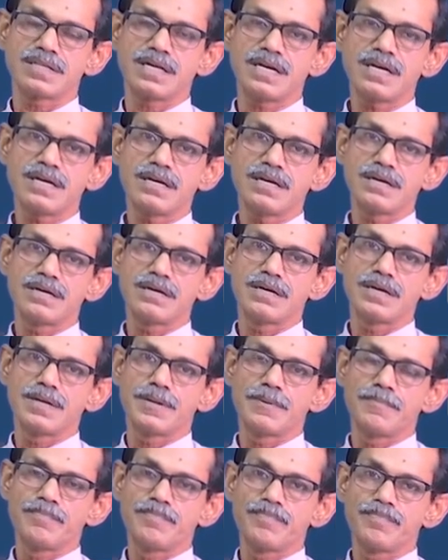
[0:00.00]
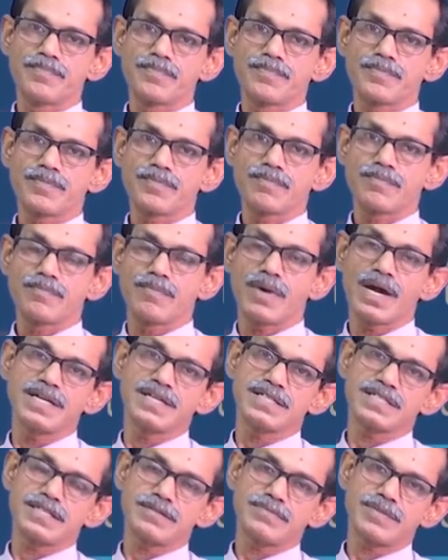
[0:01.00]
the
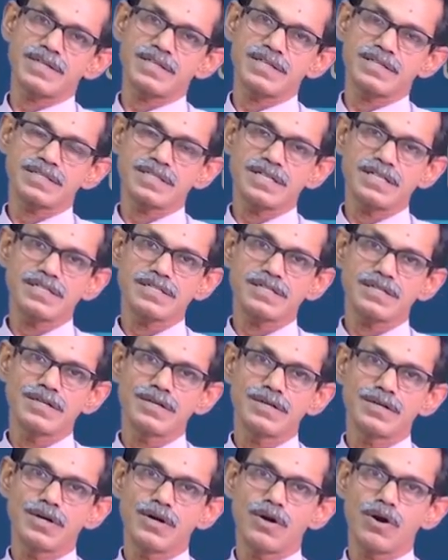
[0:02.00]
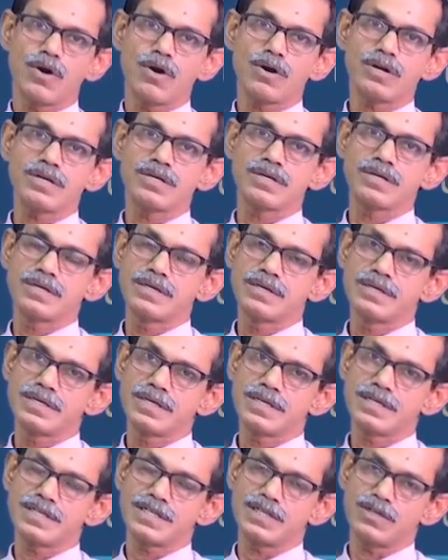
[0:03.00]
virus infected cells or
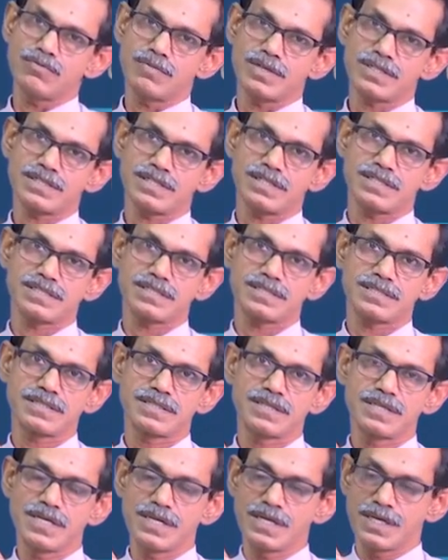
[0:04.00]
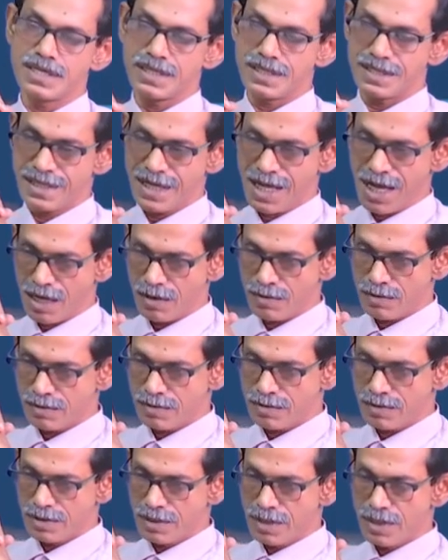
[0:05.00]
tumor cells. Now,
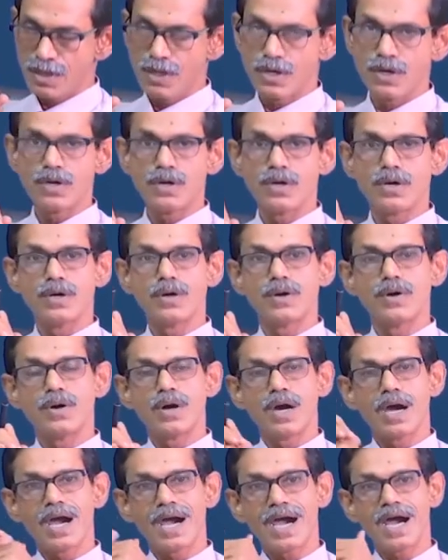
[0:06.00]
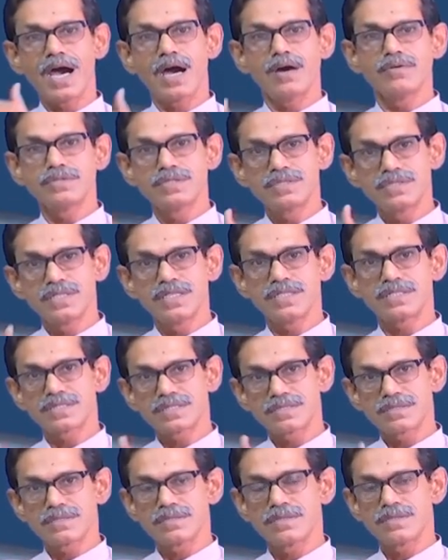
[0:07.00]
how
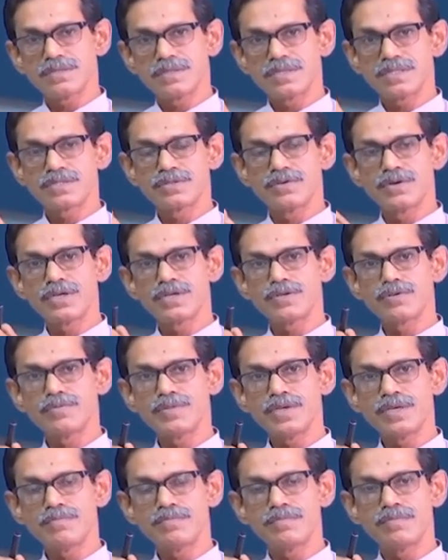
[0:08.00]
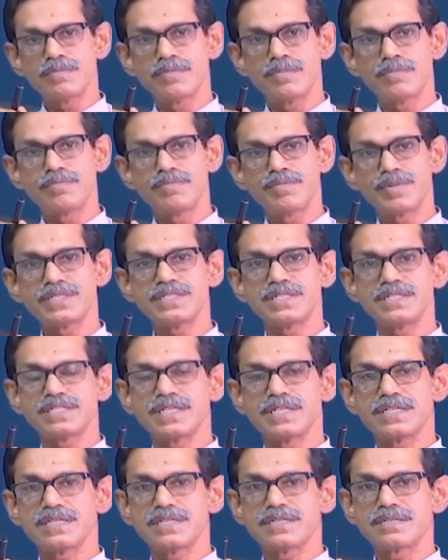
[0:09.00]
this is going to be
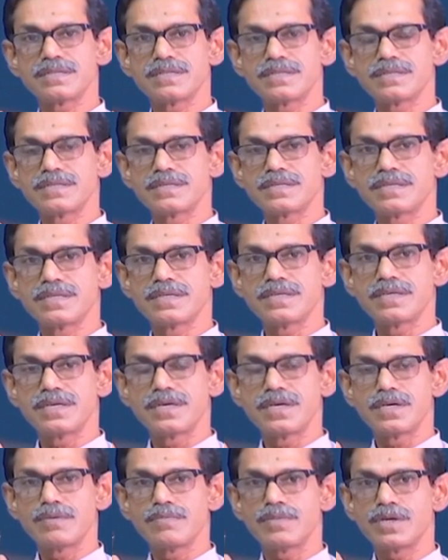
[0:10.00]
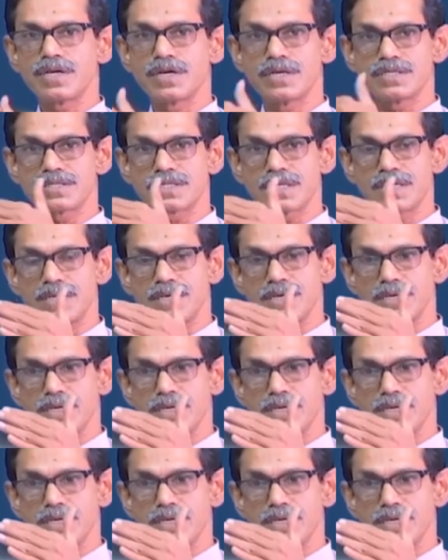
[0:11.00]
presented? Because